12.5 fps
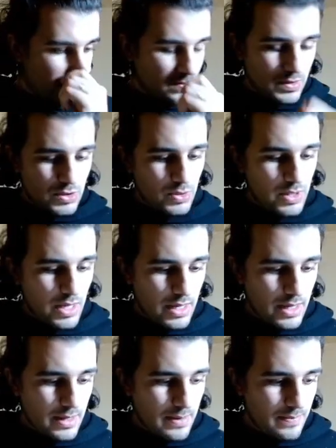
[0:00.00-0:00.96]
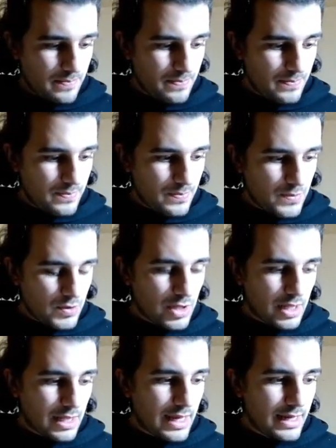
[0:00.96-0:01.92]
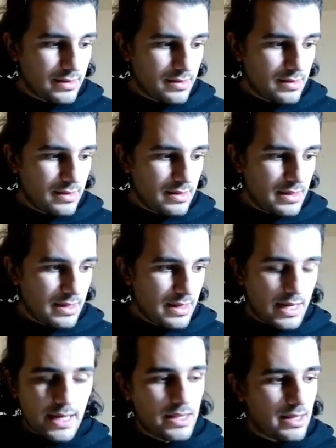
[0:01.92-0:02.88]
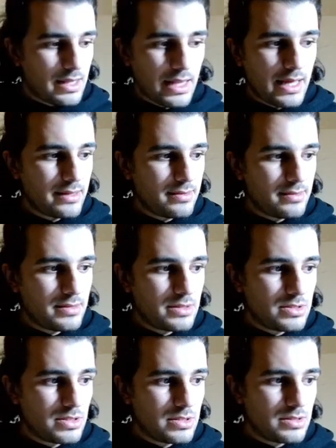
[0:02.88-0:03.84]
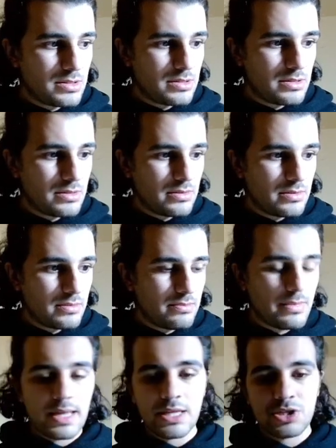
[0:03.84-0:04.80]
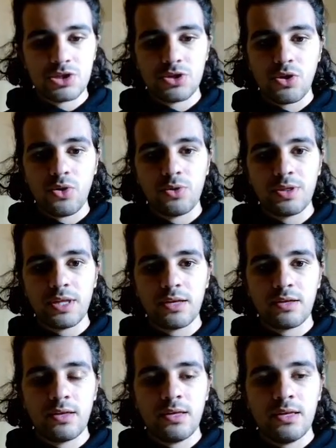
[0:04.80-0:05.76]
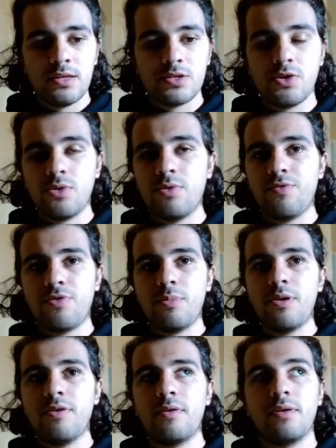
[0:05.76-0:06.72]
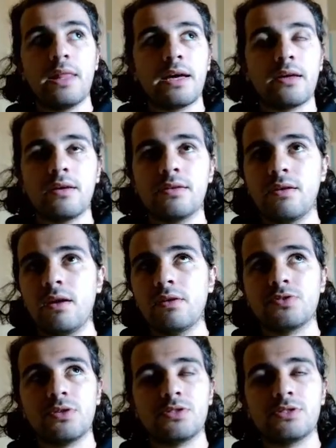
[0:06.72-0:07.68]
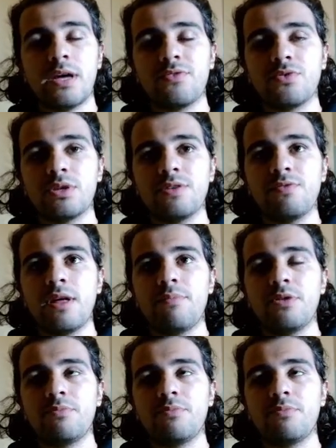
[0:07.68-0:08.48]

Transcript: to the to the client, and the client just manage the whole thing. So from a like a also a software development